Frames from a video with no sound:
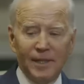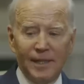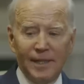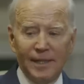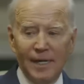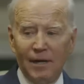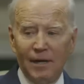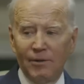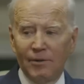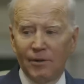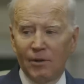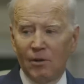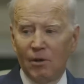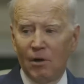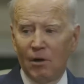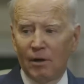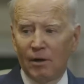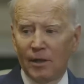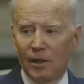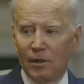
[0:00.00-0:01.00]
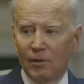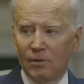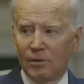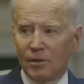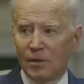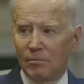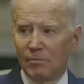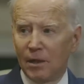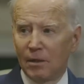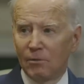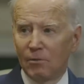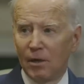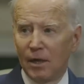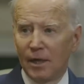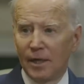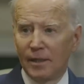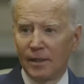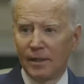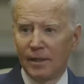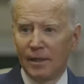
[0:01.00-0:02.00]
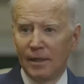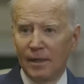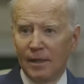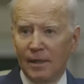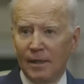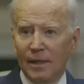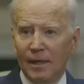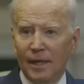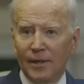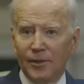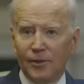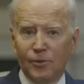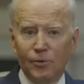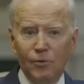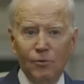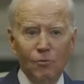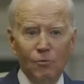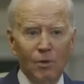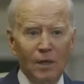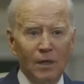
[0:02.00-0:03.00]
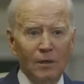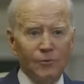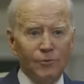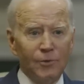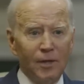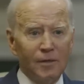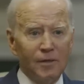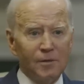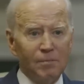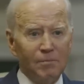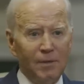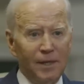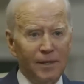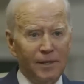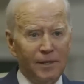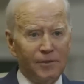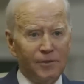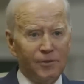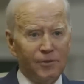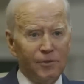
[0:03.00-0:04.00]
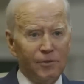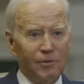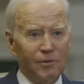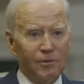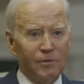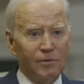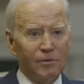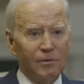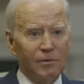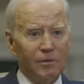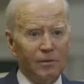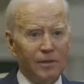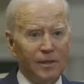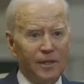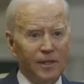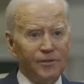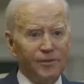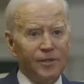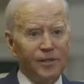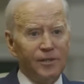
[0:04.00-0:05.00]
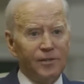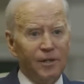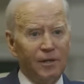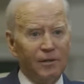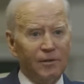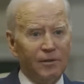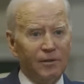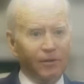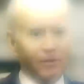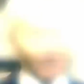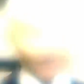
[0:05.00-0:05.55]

to get out of the car, and I looked to my right, and two well dressed men in suits kissed each other.